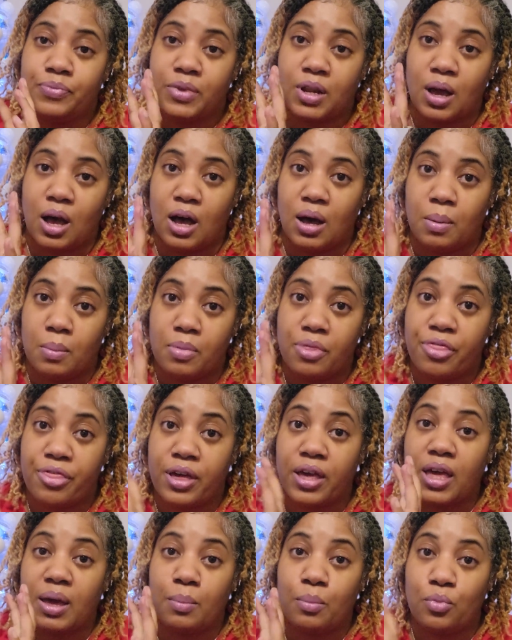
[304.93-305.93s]
um,
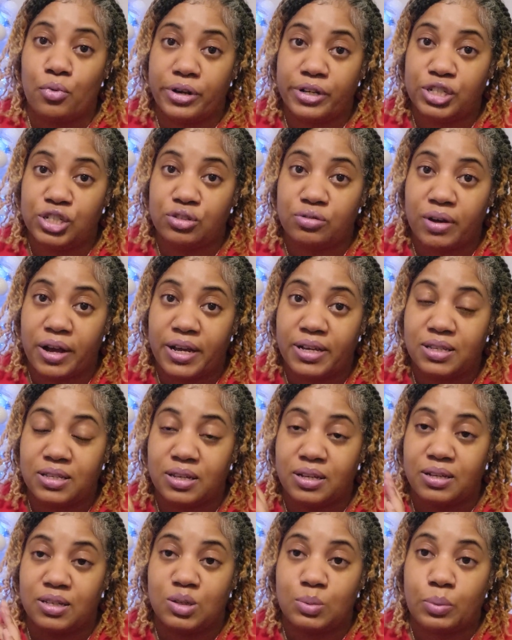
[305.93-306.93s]
thick and
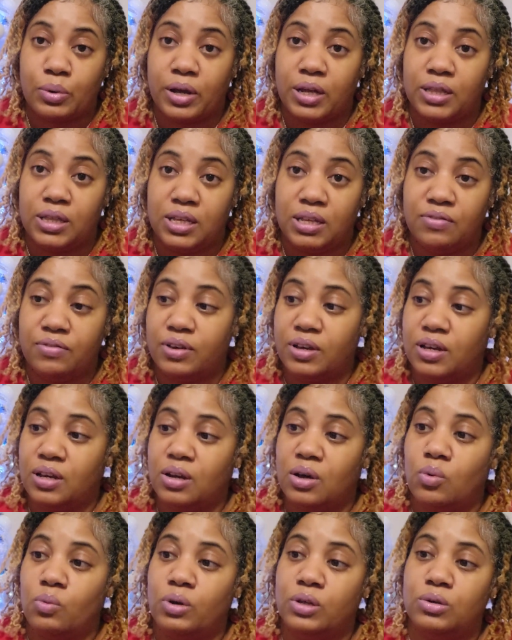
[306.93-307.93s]
moisturizing spray leave-in.
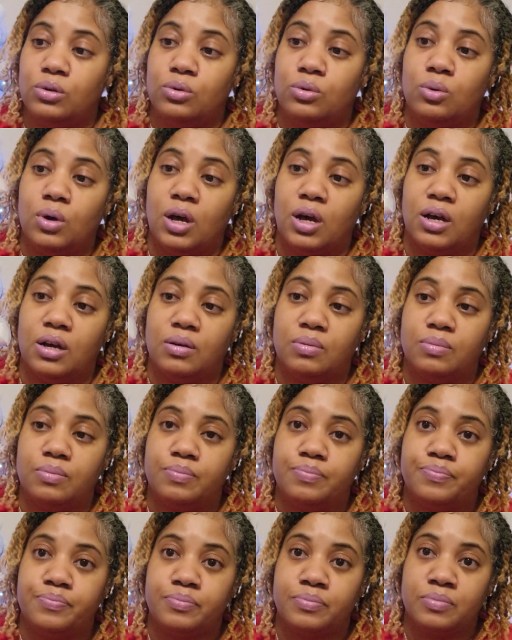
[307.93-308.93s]
When you um,